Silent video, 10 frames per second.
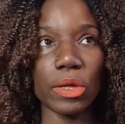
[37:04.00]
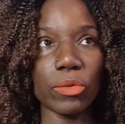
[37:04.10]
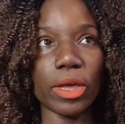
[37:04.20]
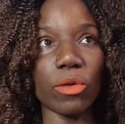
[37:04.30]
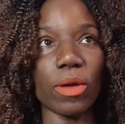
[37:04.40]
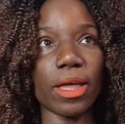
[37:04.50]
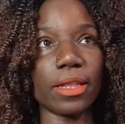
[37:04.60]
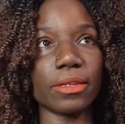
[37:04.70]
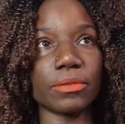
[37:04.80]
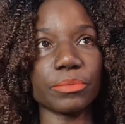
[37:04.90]
where you
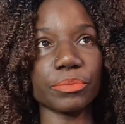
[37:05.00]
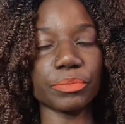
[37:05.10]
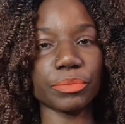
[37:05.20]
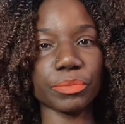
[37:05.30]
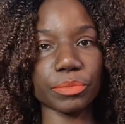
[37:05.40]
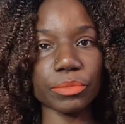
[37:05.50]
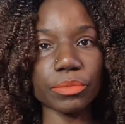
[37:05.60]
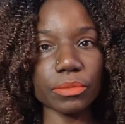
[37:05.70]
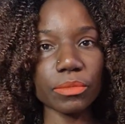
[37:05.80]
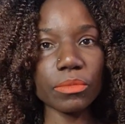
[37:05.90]
can,
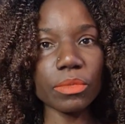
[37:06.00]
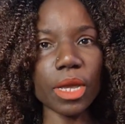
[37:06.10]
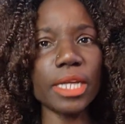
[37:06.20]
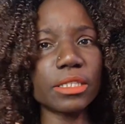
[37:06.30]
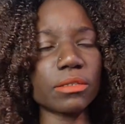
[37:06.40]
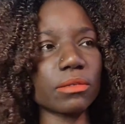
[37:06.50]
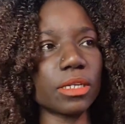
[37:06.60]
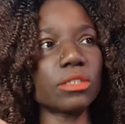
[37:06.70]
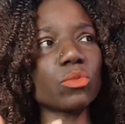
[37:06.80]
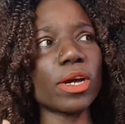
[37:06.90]

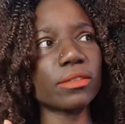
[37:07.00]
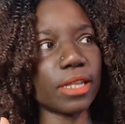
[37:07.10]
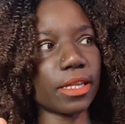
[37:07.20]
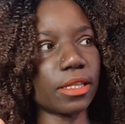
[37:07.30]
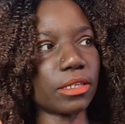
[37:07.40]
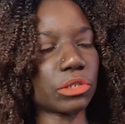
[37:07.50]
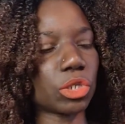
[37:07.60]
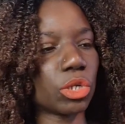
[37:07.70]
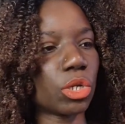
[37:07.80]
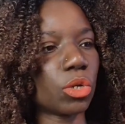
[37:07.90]
it works like this.
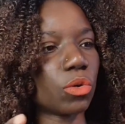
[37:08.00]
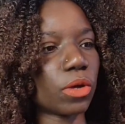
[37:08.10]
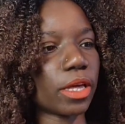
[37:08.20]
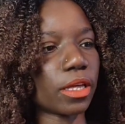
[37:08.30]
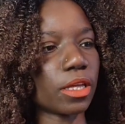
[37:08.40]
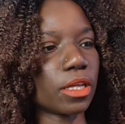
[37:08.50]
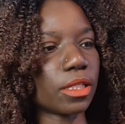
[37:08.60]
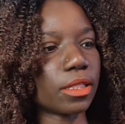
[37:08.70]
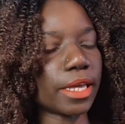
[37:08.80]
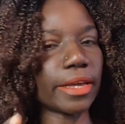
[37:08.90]
Okay,
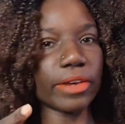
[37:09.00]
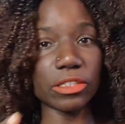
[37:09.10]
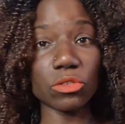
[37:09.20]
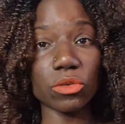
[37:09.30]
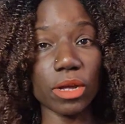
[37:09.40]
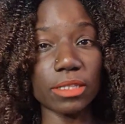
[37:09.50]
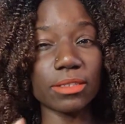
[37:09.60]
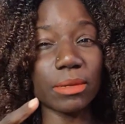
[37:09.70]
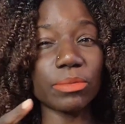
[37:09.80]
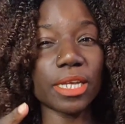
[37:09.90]
like restaurants,
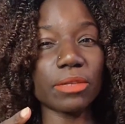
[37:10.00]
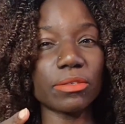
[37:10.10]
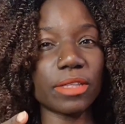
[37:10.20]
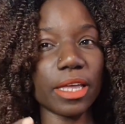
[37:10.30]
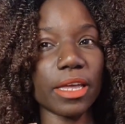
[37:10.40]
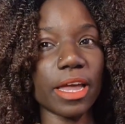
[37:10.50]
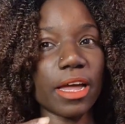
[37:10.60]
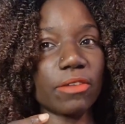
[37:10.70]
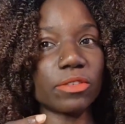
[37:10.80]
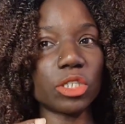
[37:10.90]
sometimes they
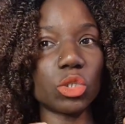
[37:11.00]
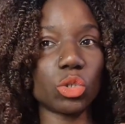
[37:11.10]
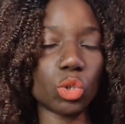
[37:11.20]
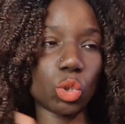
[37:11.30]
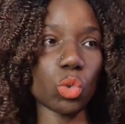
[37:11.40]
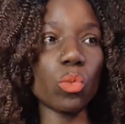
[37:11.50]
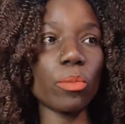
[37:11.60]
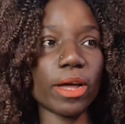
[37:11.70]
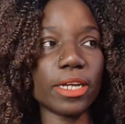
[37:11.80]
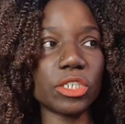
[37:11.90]
have too
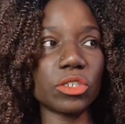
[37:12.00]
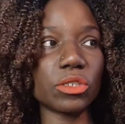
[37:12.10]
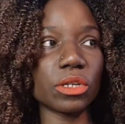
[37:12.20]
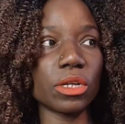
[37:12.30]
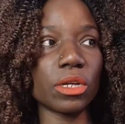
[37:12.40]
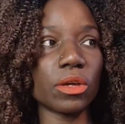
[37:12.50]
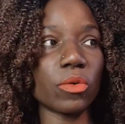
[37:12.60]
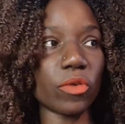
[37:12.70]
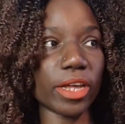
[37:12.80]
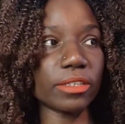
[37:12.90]
much
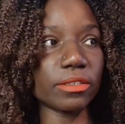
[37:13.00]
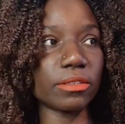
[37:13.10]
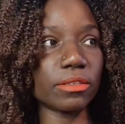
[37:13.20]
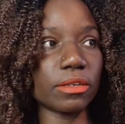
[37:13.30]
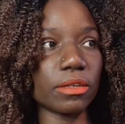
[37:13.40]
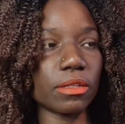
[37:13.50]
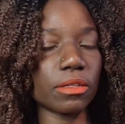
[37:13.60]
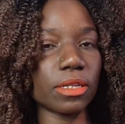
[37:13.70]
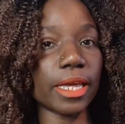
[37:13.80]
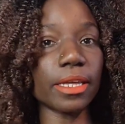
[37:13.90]
rest,
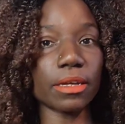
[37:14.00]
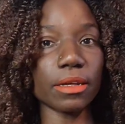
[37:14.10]
like